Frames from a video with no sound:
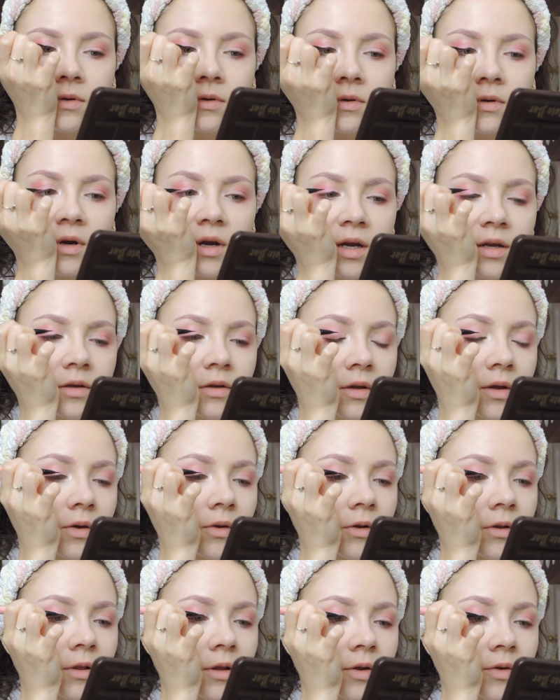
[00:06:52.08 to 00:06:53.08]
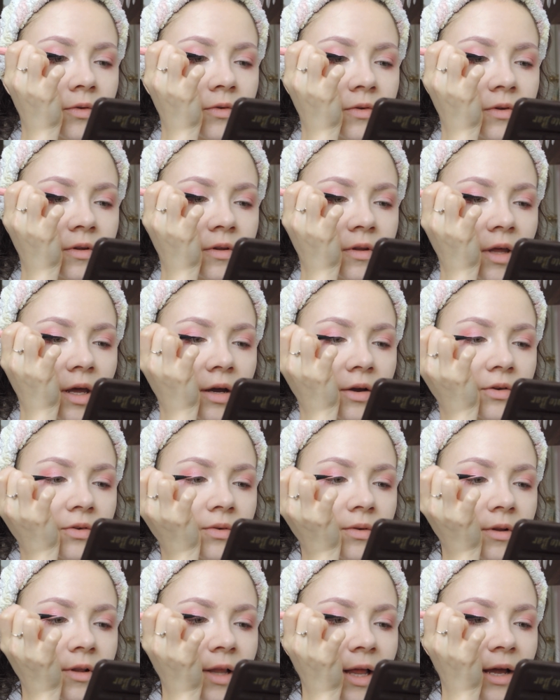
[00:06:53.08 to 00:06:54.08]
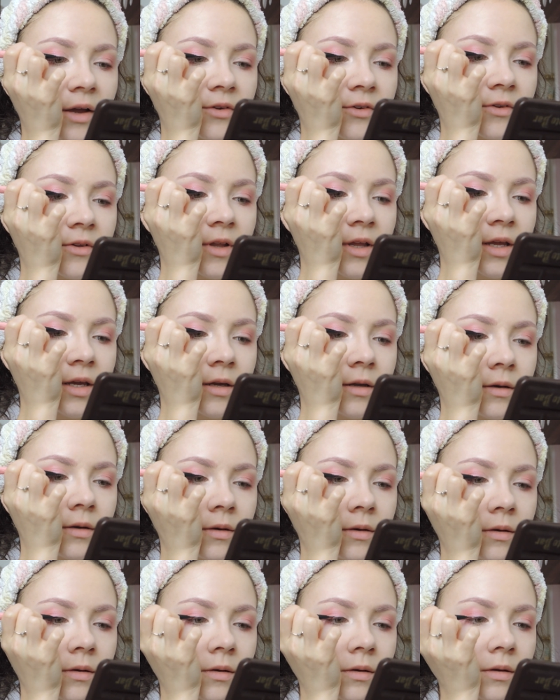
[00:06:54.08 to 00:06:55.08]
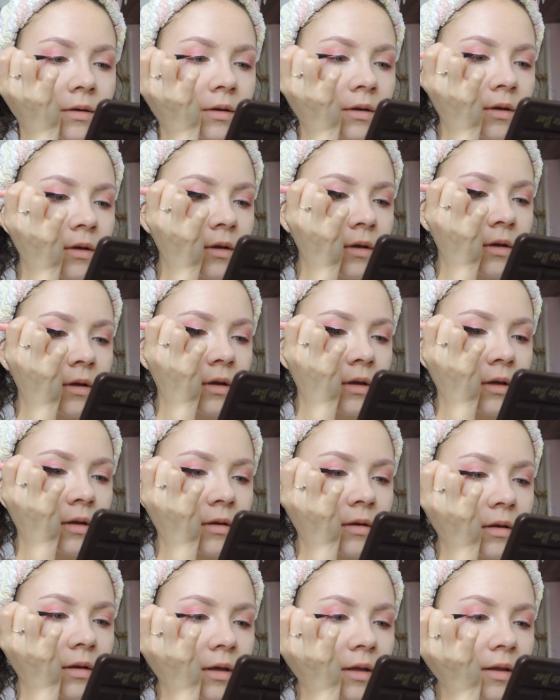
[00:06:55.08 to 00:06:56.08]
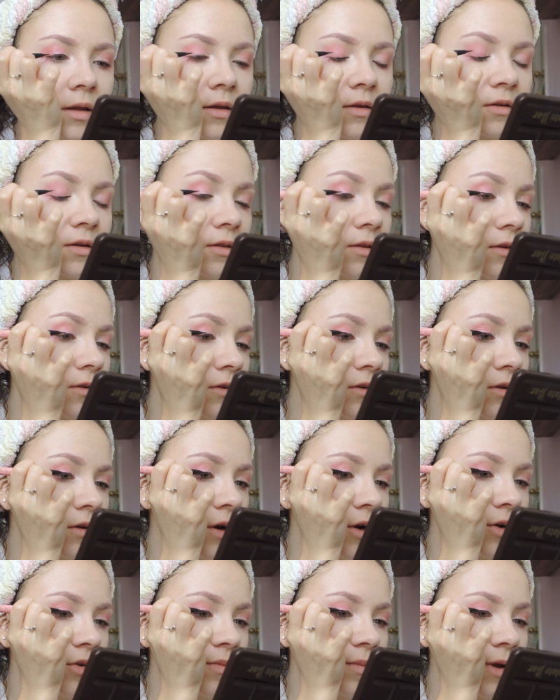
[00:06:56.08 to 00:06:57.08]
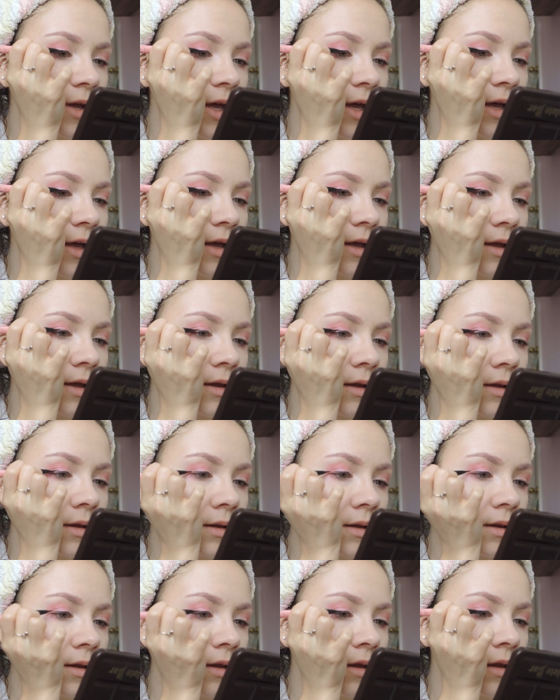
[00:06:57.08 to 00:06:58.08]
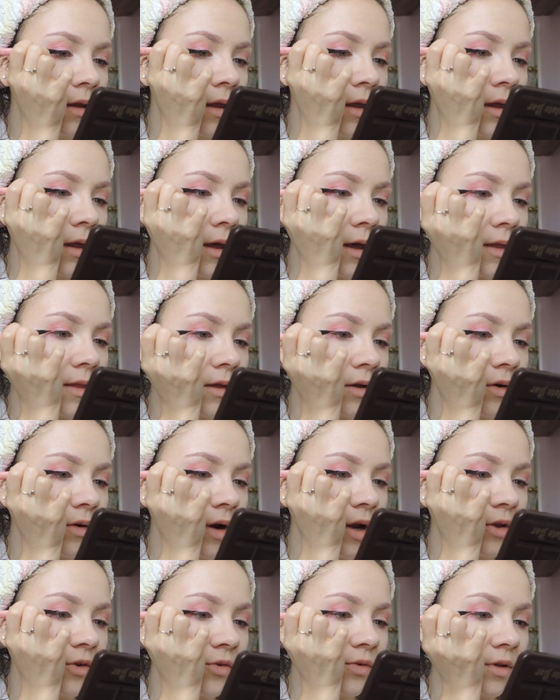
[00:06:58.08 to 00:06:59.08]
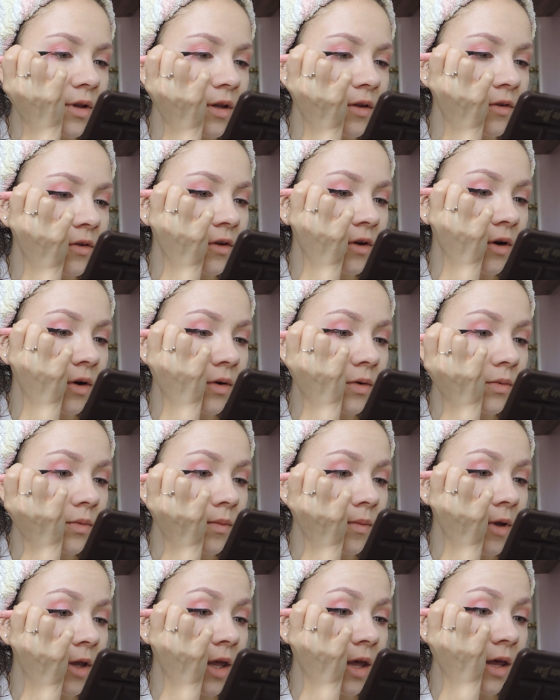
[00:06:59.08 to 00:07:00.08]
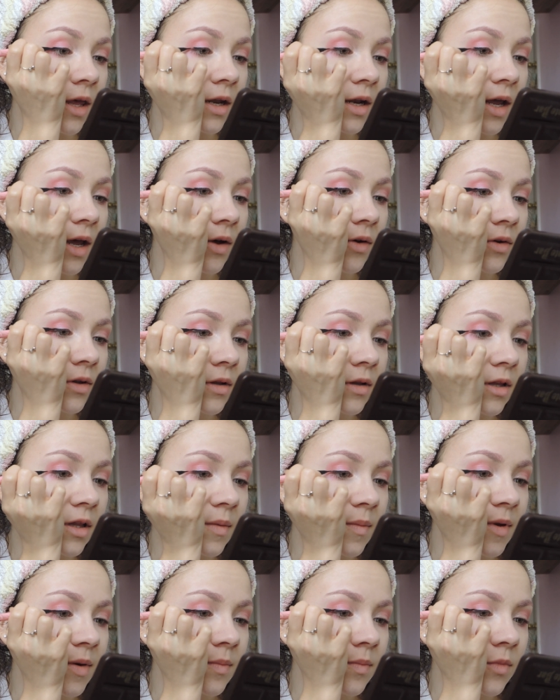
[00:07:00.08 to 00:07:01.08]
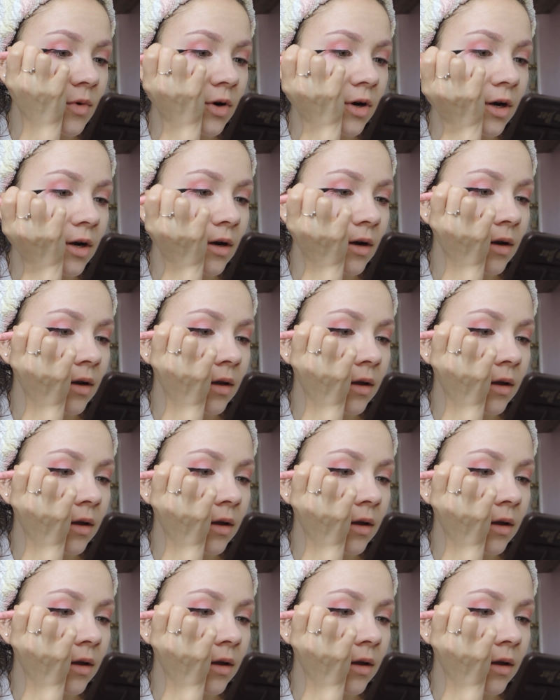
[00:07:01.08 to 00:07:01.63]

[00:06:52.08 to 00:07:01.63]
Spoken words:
Trying to go close to the actual lash line, at least at the start of my eye, and then gradually start winging it out a little bit more.